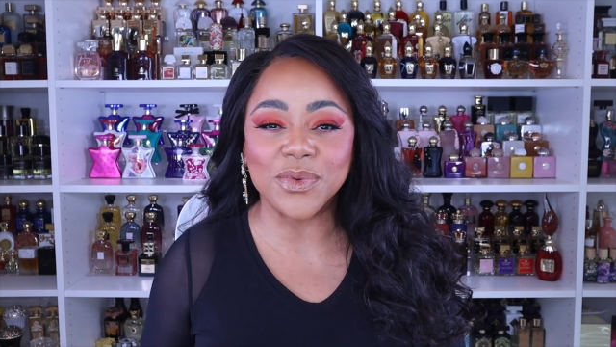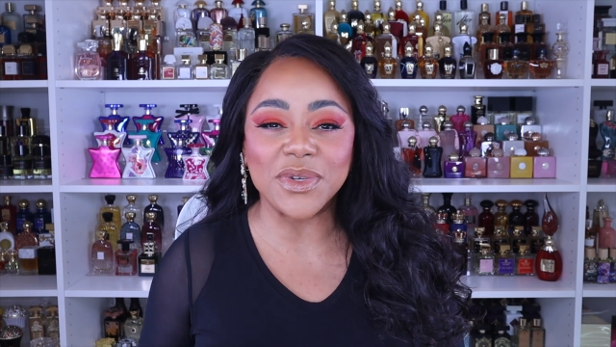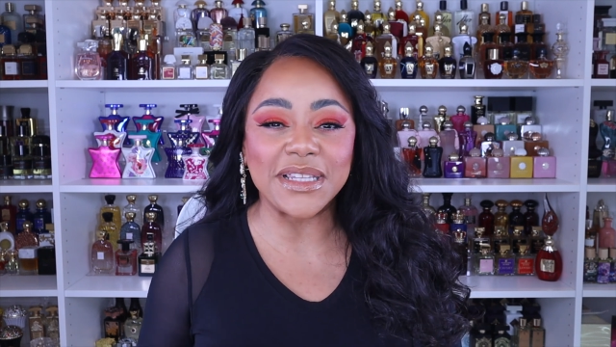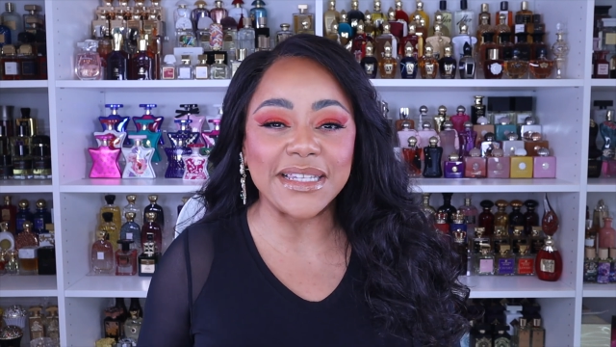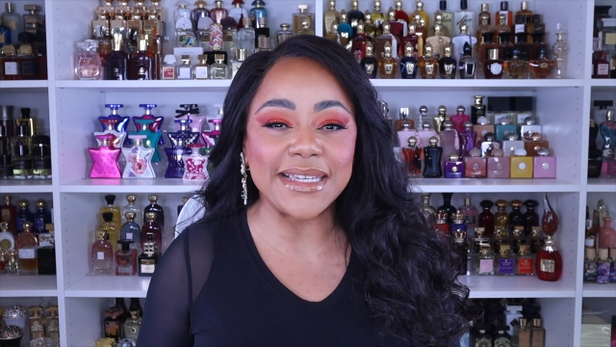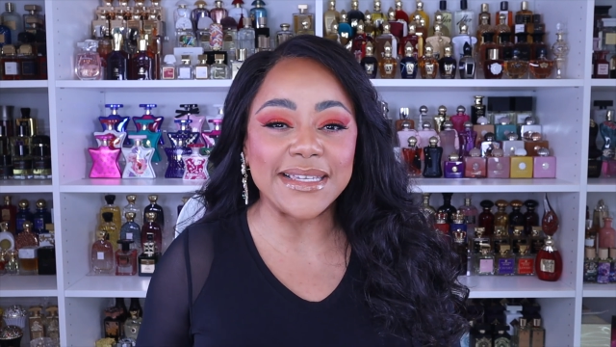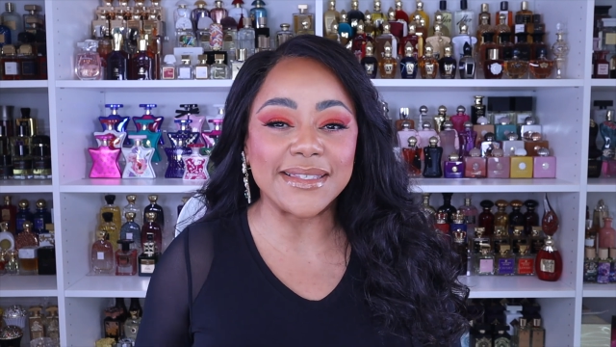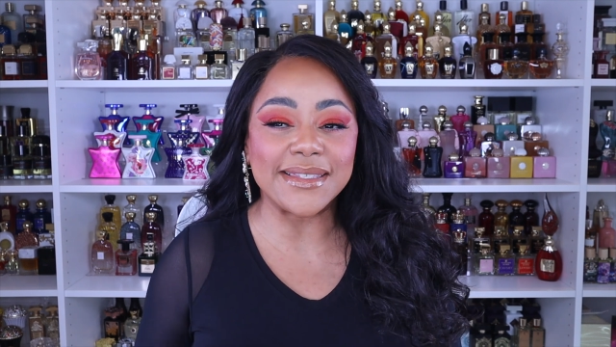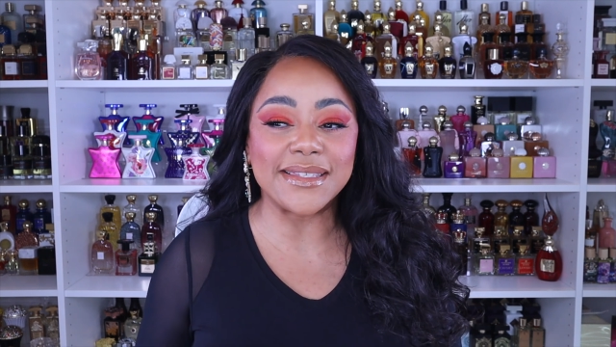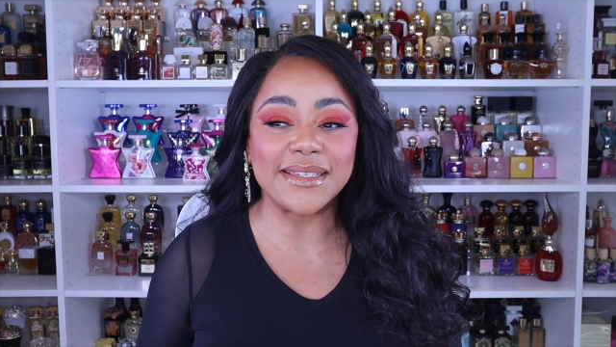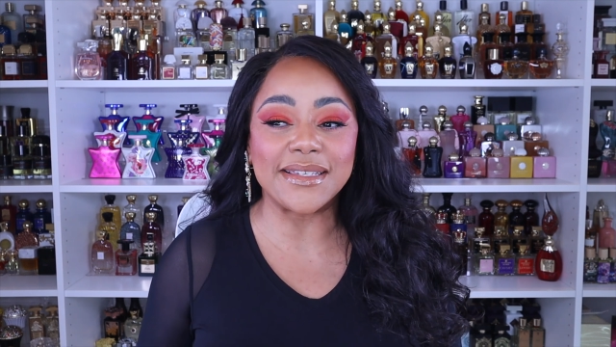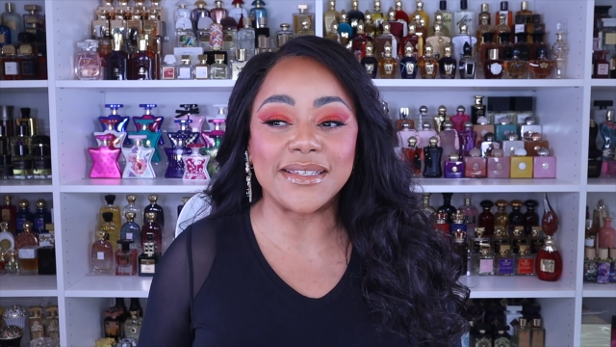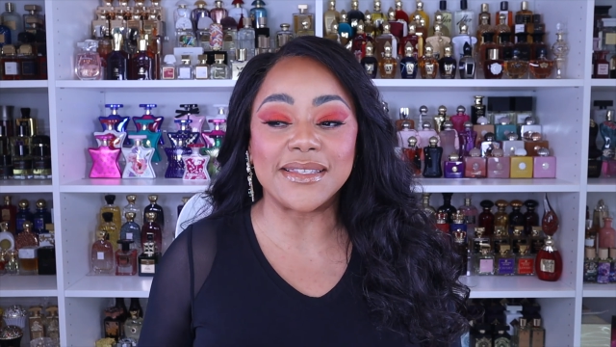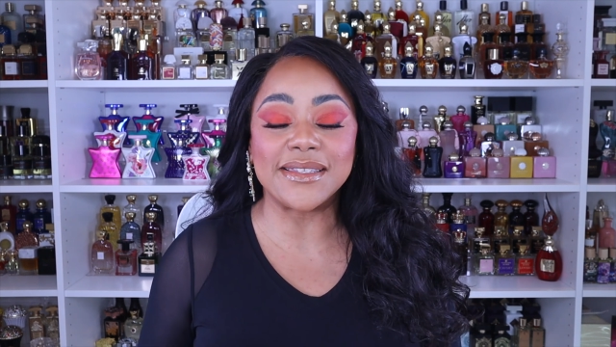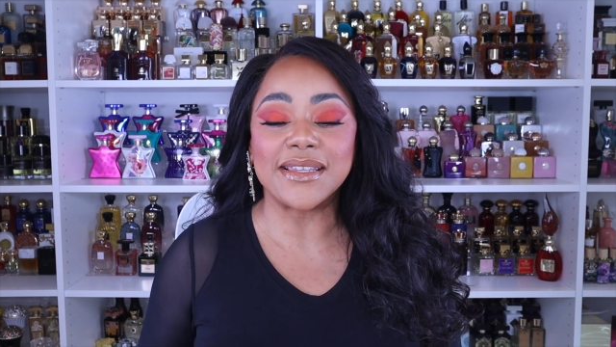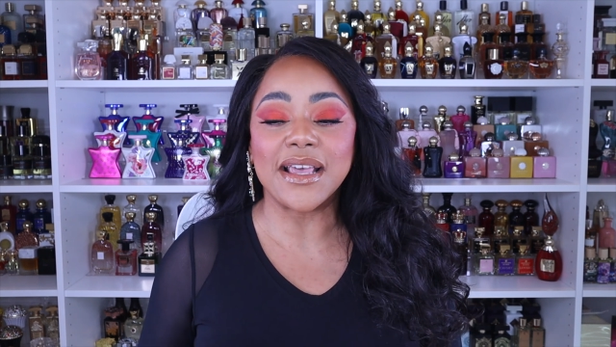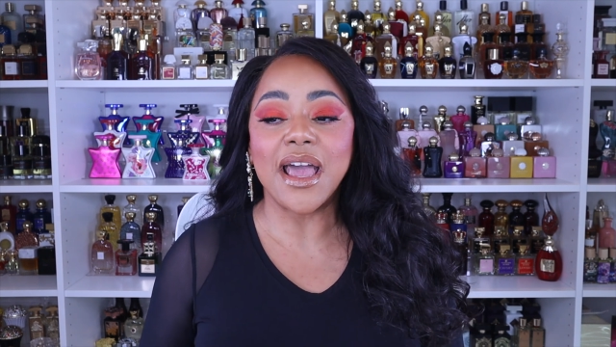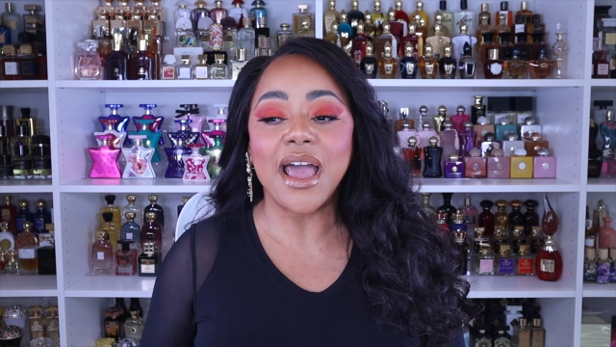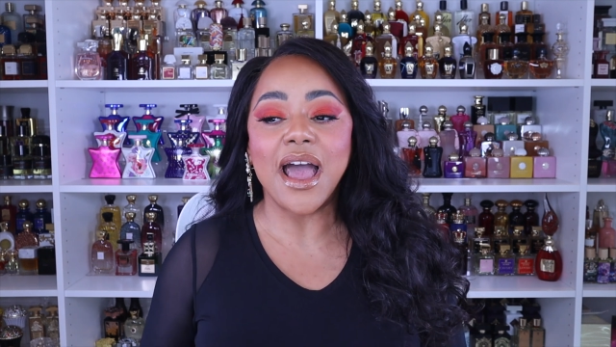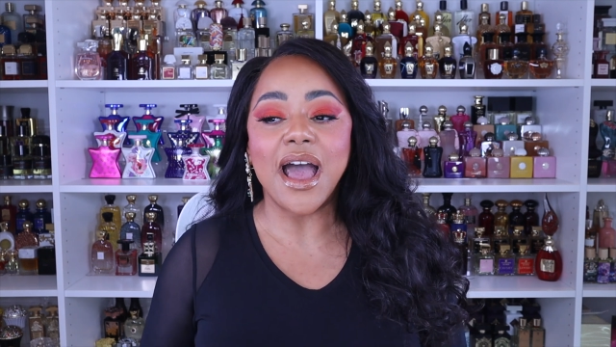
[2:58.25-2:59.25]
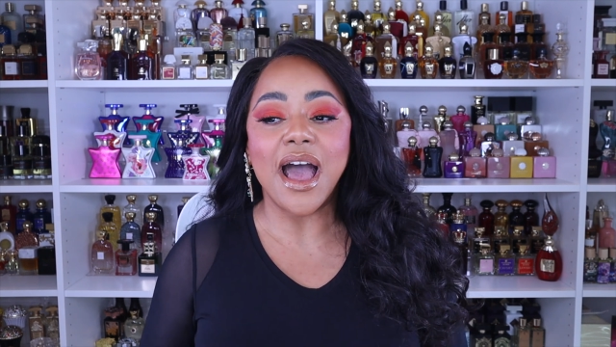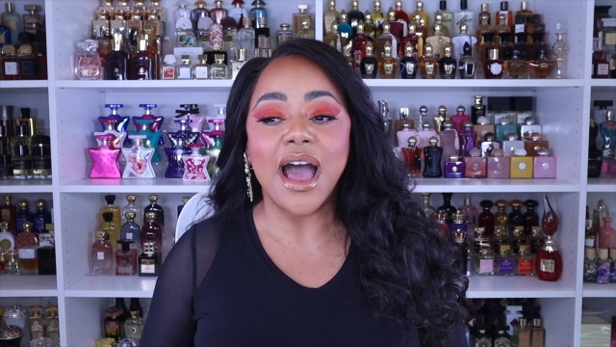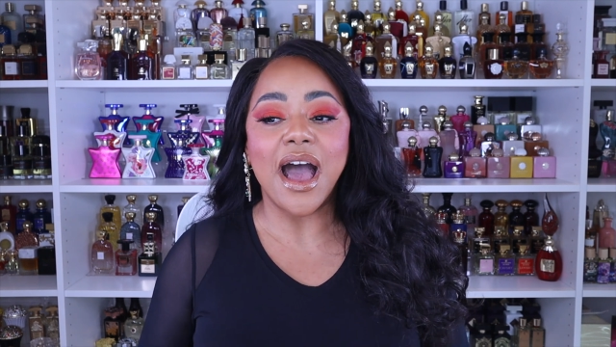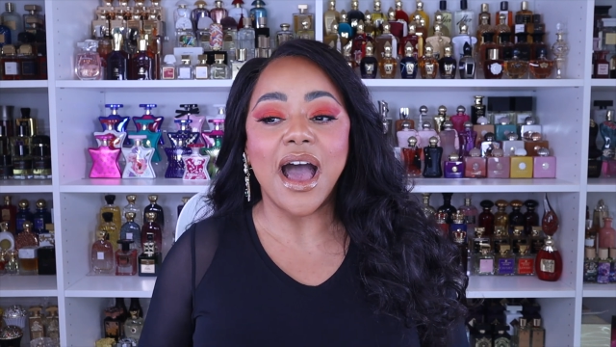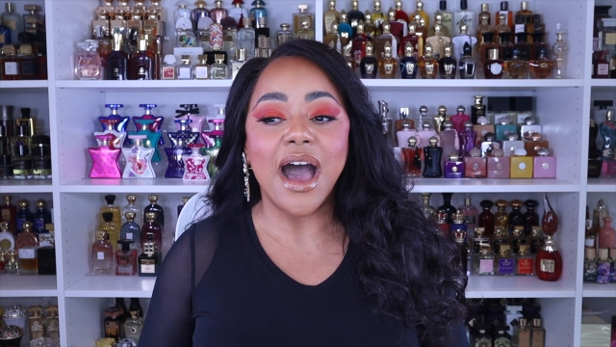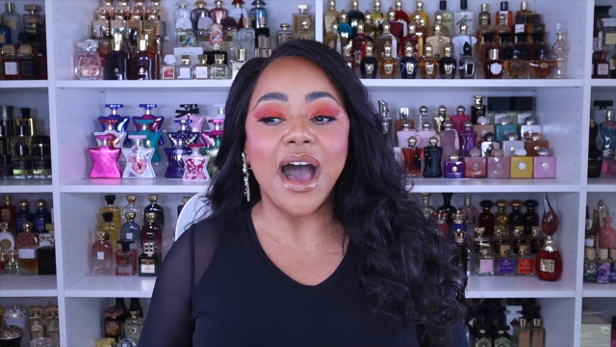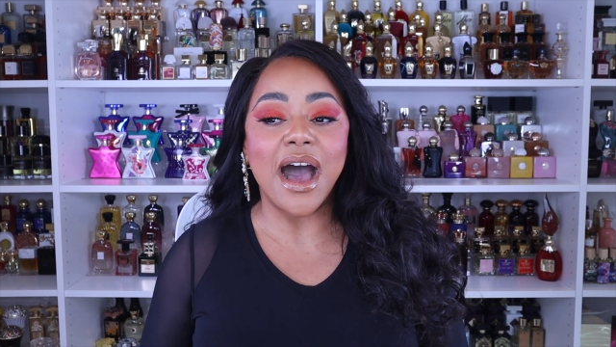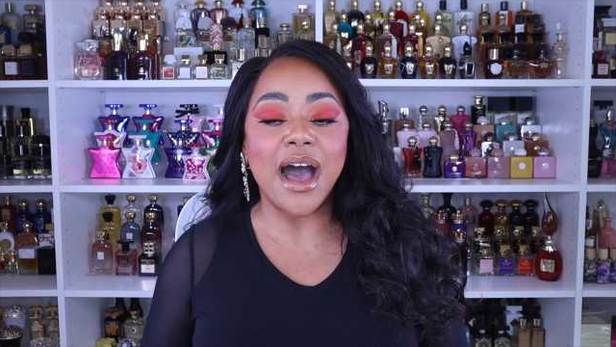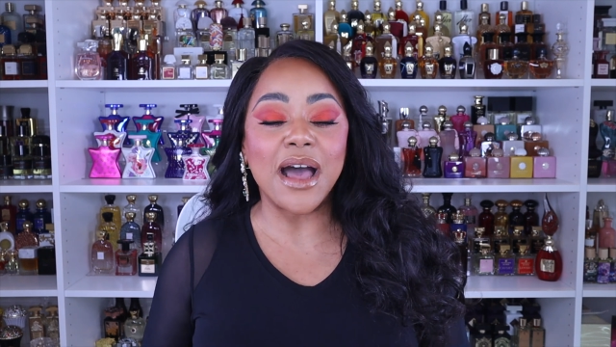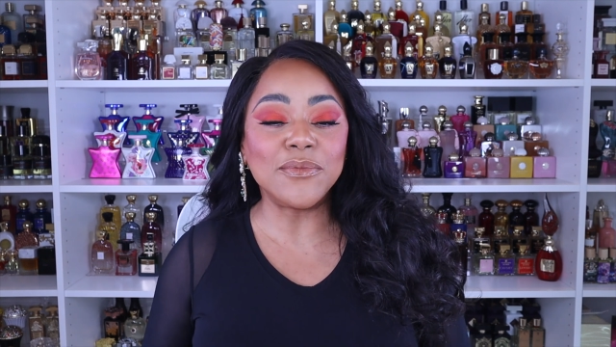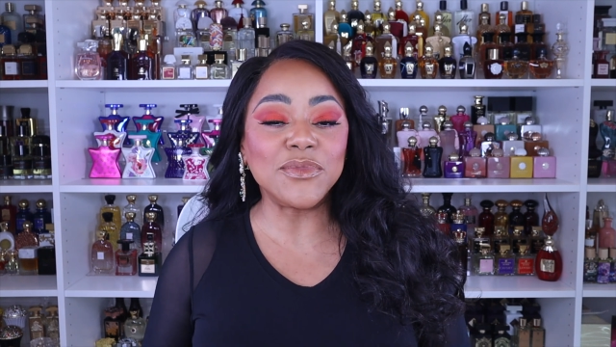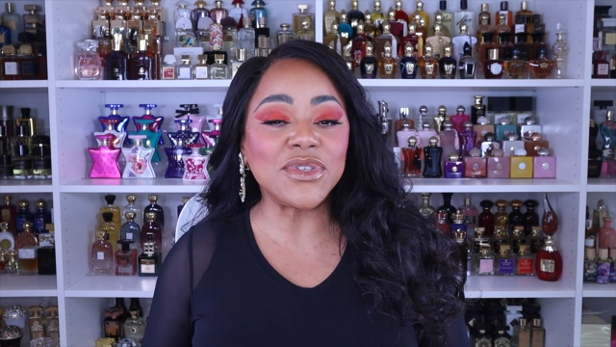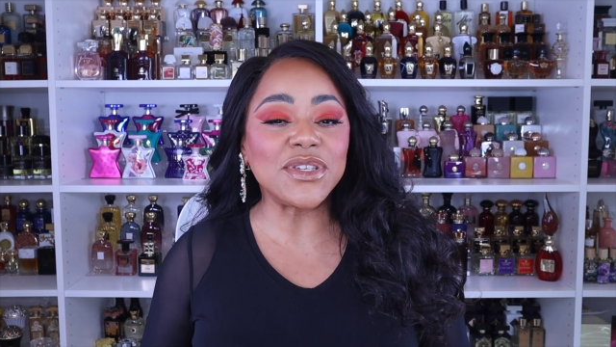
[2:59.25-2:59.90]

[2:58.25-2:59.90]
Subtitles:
releases, I'm